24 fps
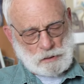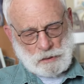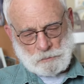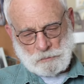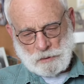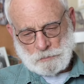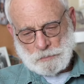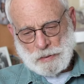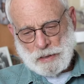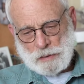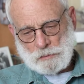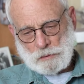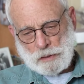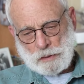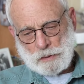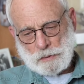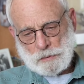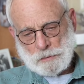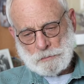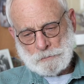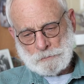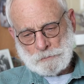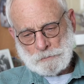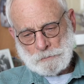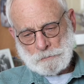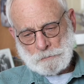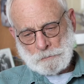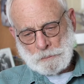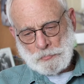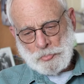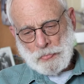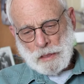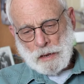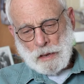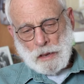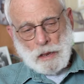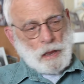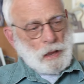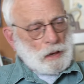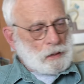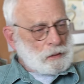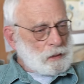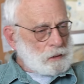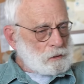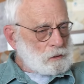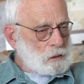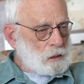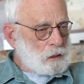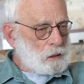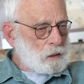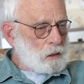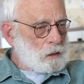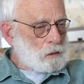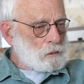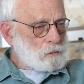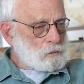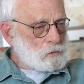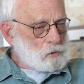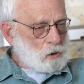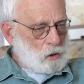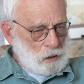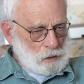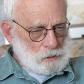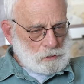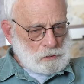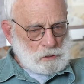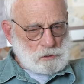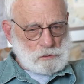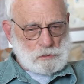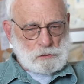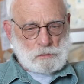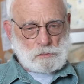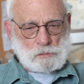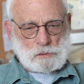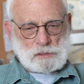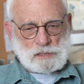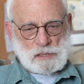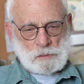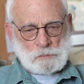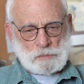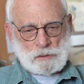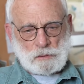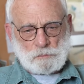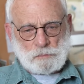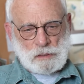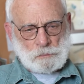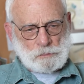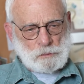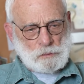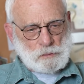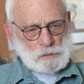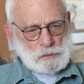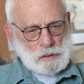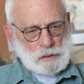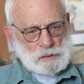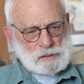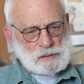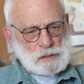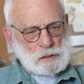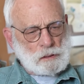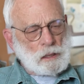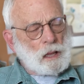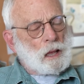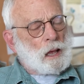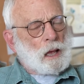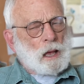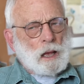them about it. And I, talked to some of the people and they said,